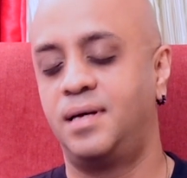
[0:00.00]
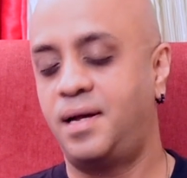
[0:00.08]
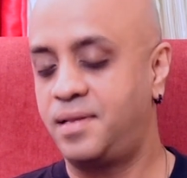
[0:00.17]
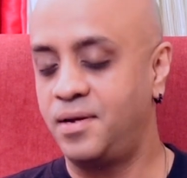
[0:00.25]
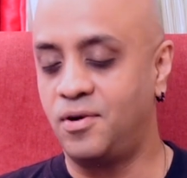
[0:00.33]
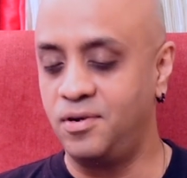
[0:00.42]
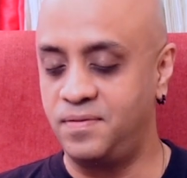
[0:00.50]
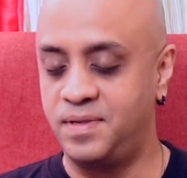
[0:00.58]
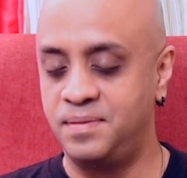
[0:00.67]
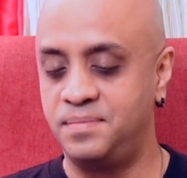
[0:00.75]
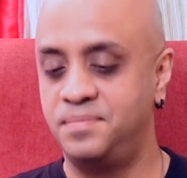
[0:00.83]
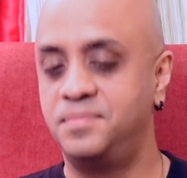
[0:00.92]
I think all of
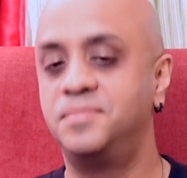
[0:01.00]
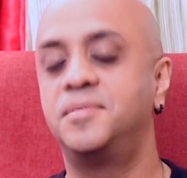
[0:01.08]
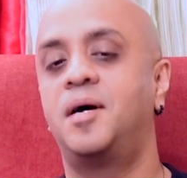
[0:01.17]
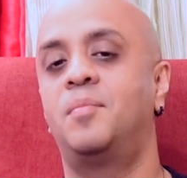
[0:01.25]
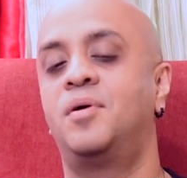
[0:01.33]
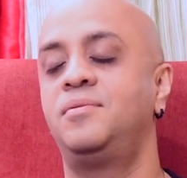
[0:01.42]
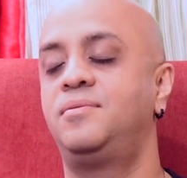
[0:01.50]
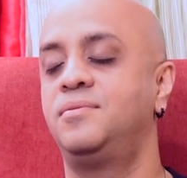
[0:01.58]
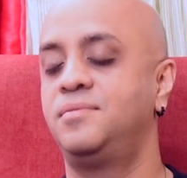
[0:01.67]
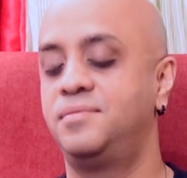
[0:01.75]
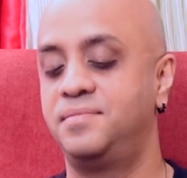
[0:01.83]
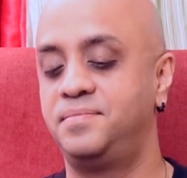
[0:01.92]
them amount
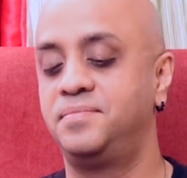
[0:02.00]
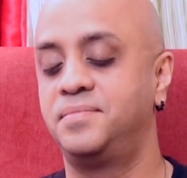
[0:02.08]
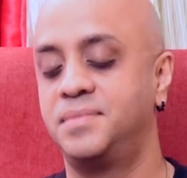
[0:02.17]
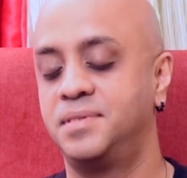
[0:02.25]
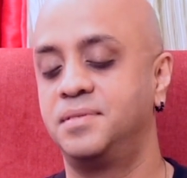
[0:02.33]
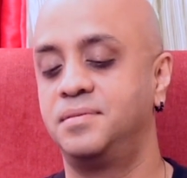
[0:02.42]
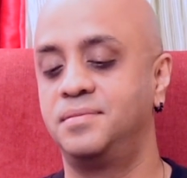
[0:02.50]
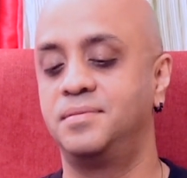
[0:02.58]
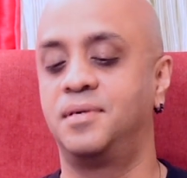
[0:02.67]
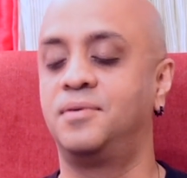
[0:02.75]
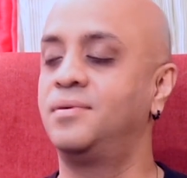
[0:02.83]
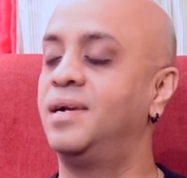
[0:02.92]
to
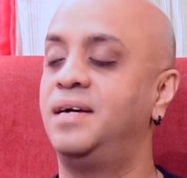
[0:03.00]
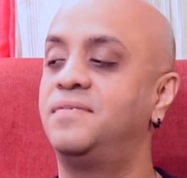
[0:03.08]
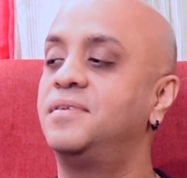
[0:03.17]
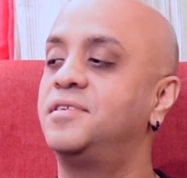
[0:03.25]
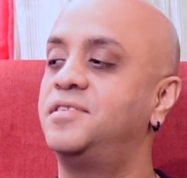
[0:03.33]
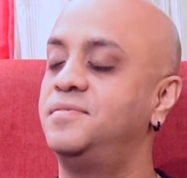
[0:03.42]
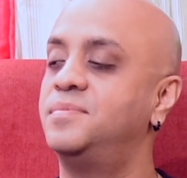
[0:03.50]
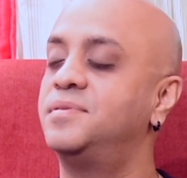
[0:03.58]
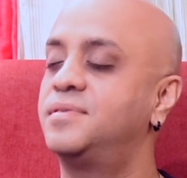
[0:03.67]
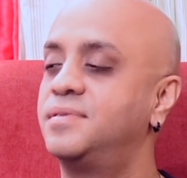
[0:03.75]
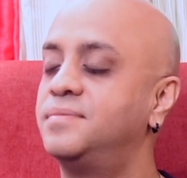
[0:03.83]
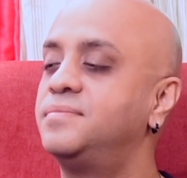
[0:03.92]
a good life and
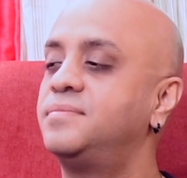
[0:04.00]
achievements.